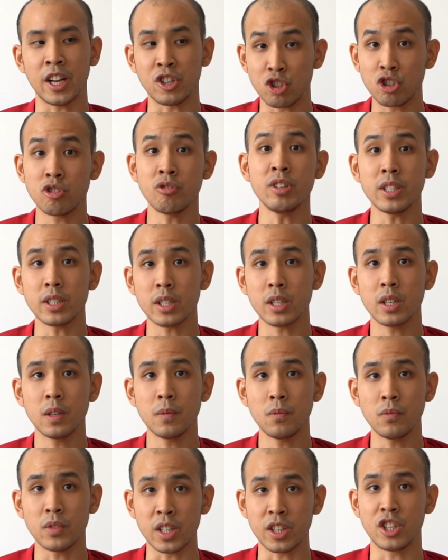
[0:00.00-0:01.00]
and treat
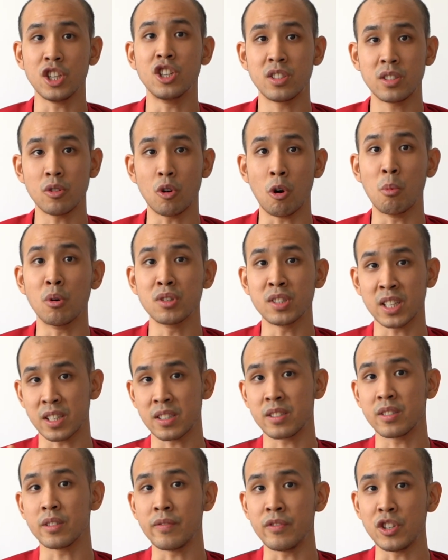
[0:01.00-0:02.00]
the dish almost like
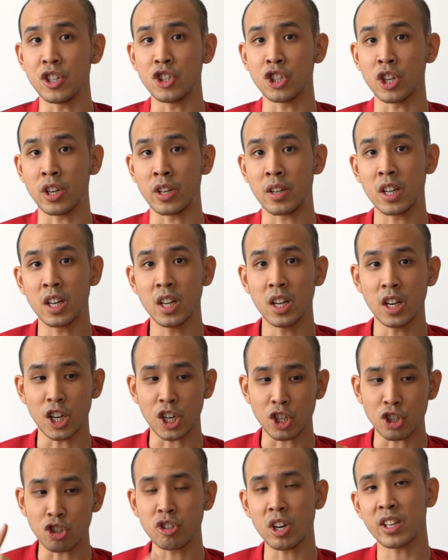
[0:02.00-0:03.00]
a ceviche.
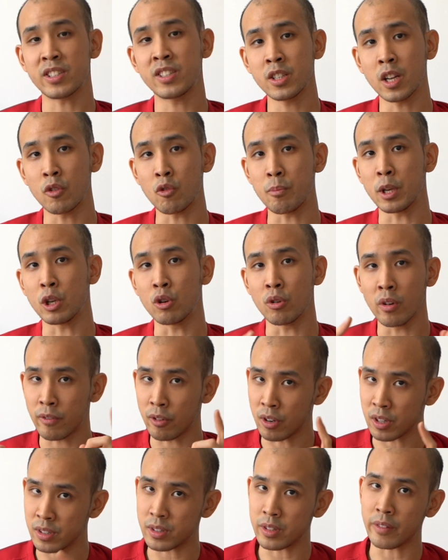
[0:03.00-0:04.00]
A dressing that would be good
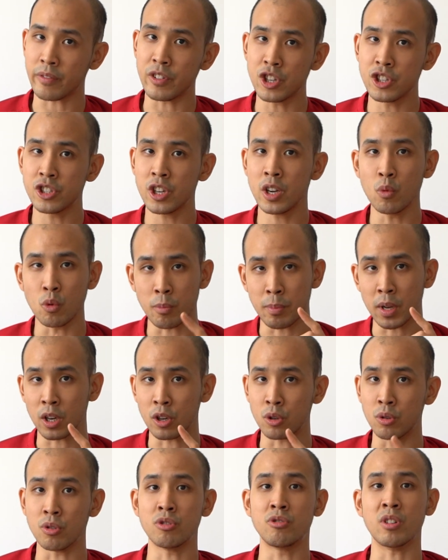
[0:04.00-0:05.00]
for a ceviche would be a
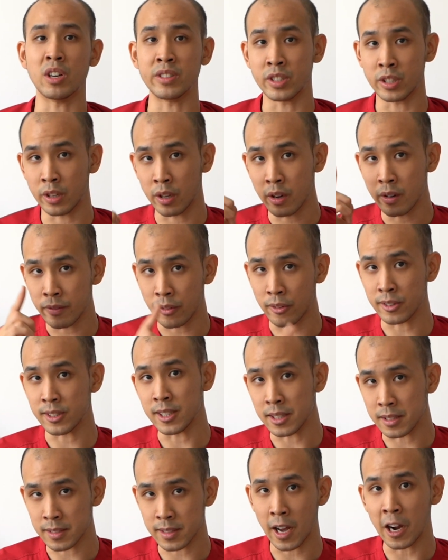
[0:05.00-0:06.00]
good dressing for
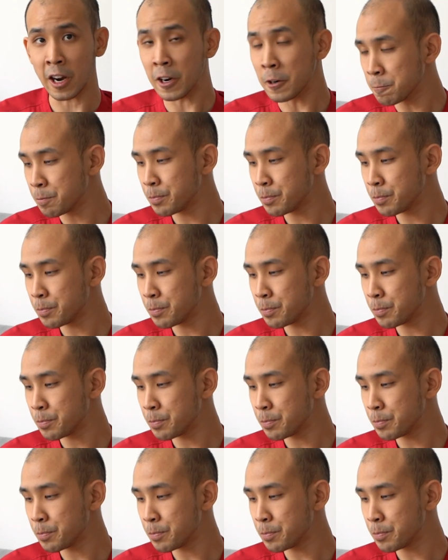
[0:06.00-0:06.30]
Yee Sang.